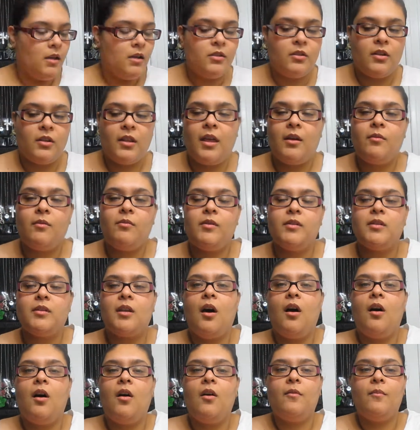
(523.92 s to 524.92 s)
So that was
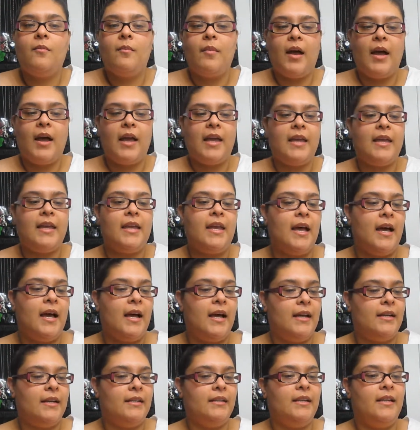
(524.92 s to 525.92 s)
all
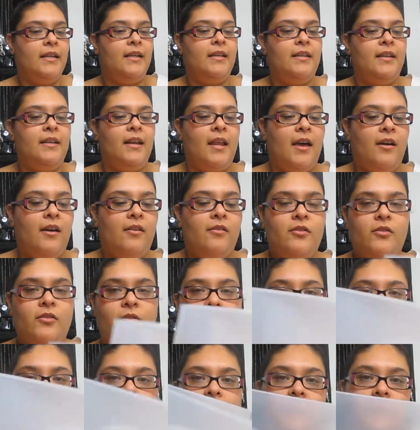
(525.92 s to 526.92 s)
my nails
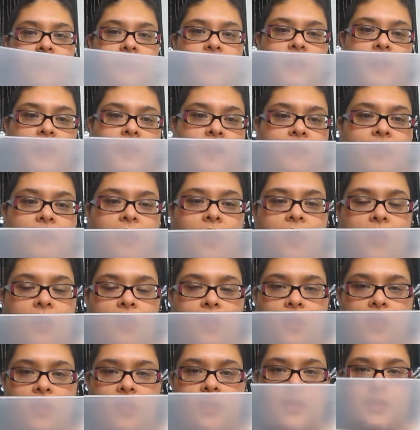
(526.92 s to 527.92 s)
right here. I got
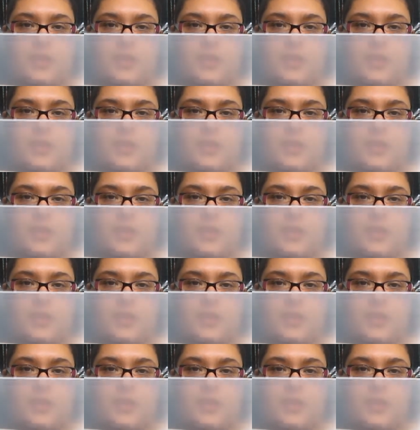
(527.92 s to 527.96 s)
all